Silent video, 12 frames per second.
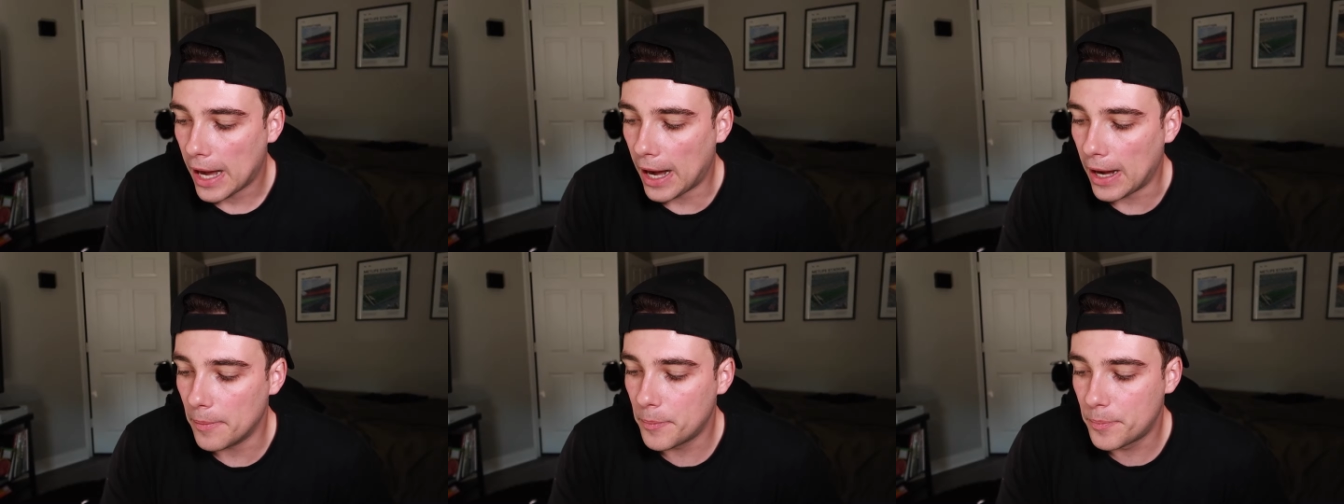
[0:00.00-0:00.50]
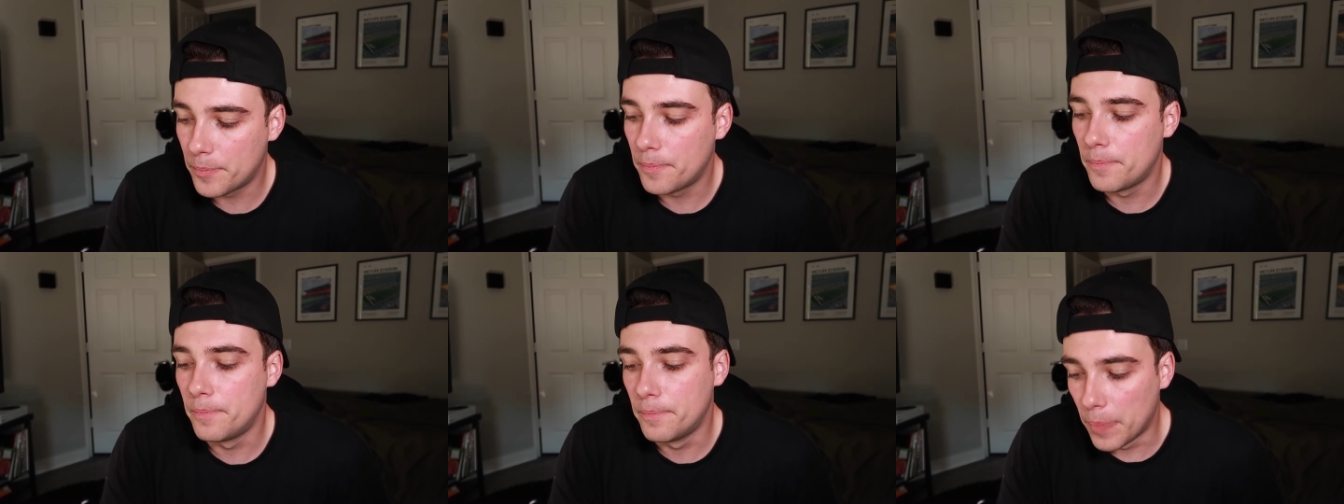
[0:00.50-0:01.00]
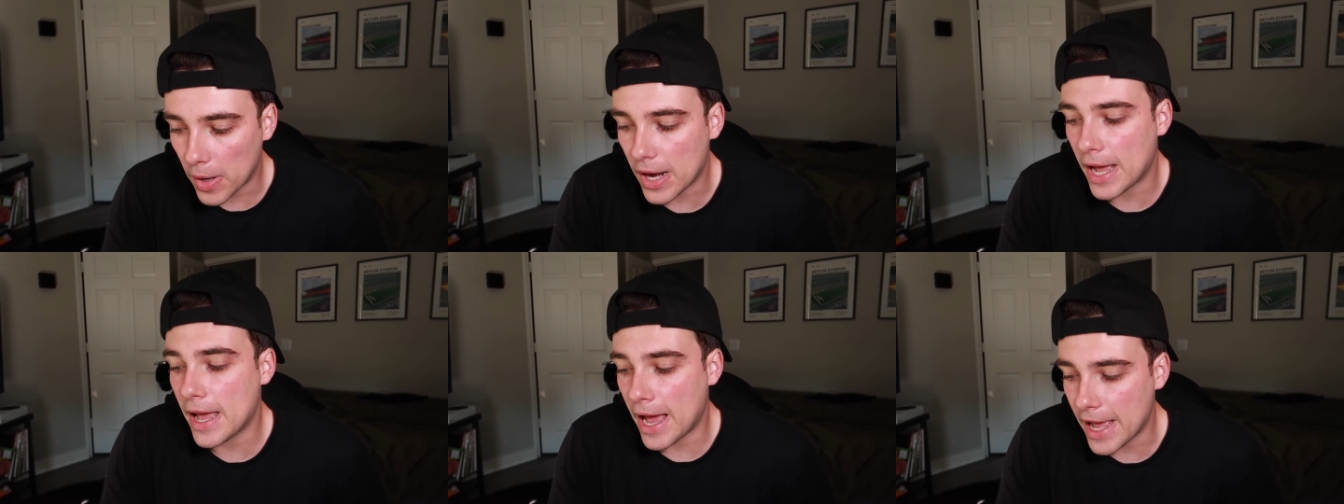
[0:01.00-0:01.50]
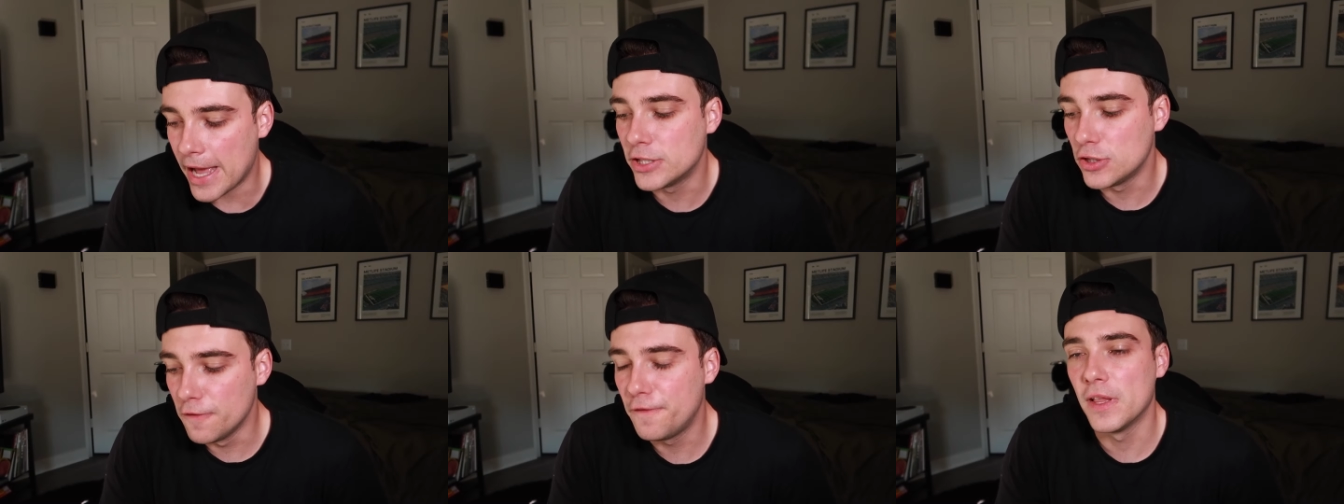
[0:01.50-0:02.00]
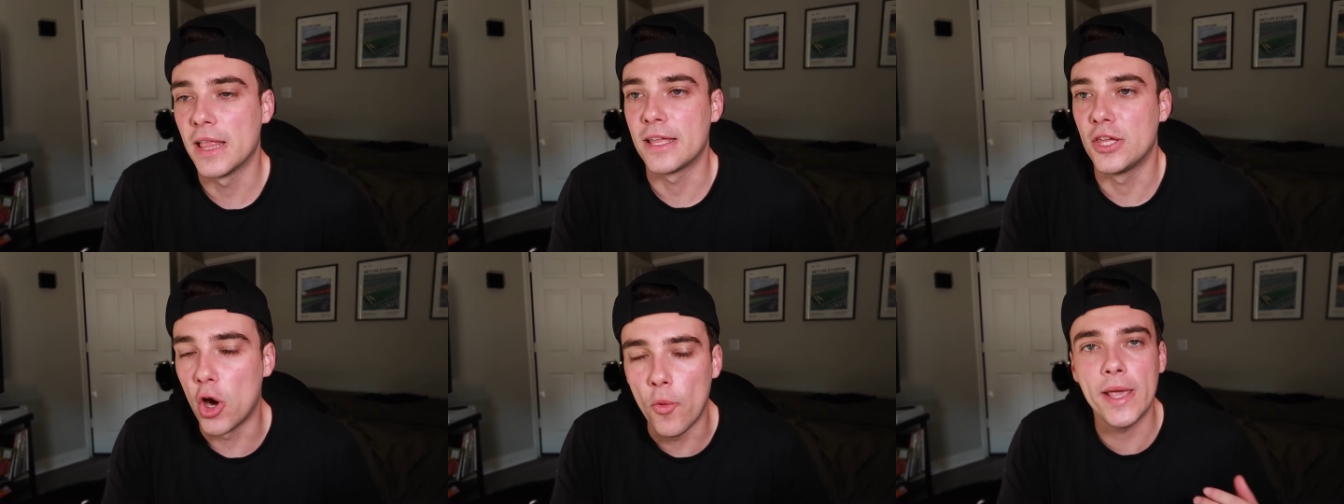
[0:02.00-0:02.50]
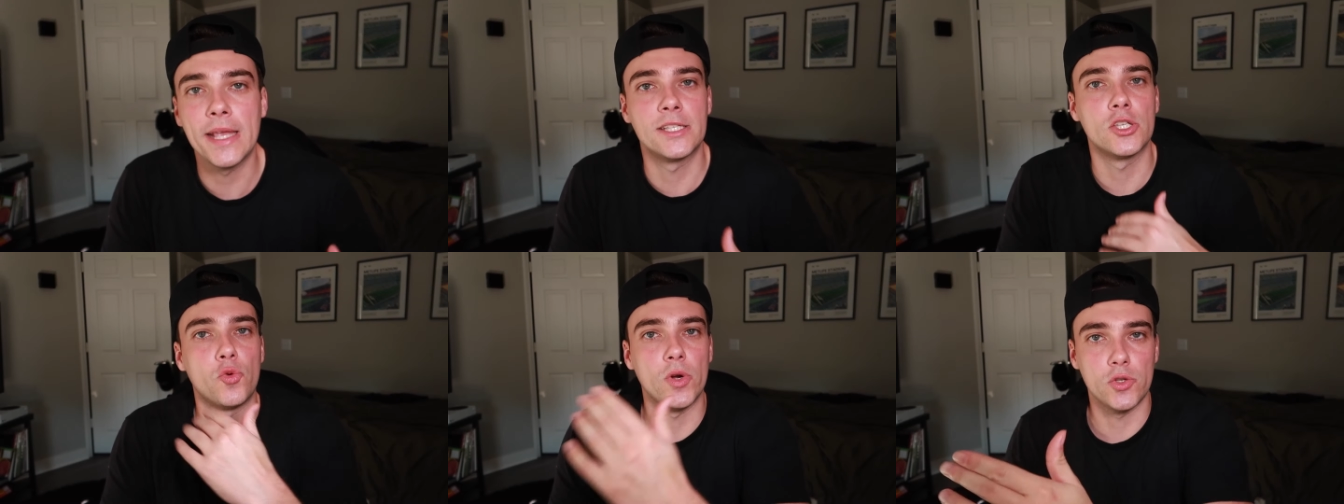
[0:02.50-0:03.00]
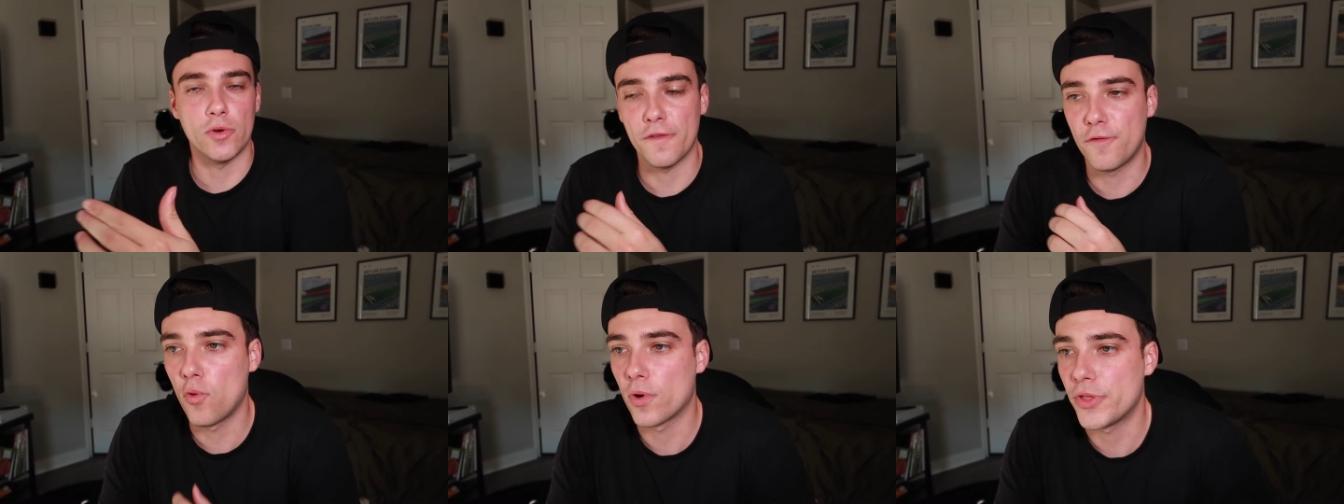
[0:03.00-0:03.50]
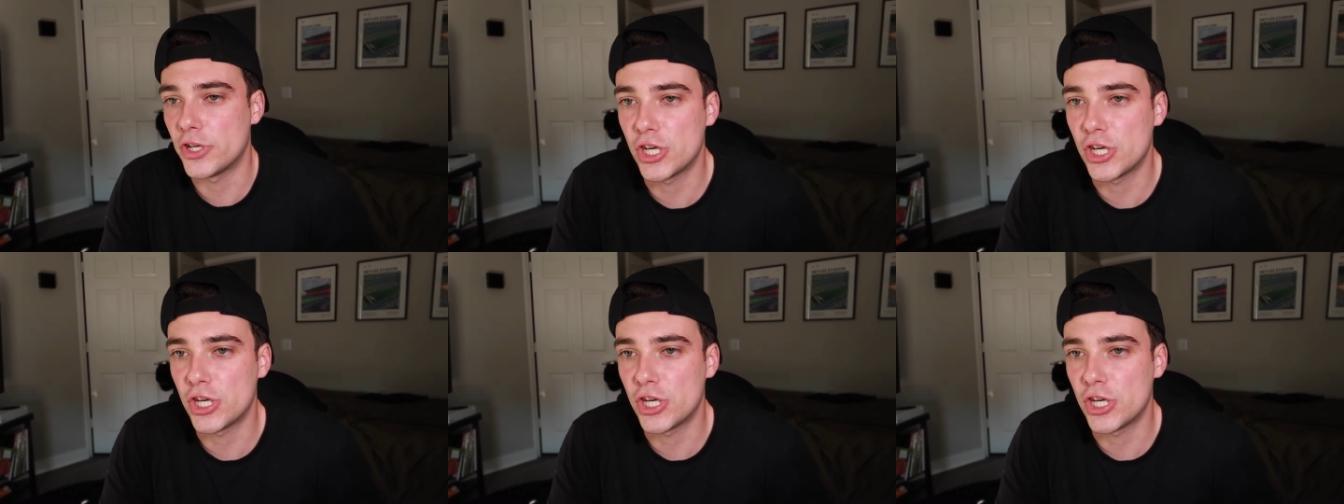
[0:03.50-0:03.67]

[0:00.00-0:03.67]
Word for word: Uh, but I, I, do feel like going into 2024, the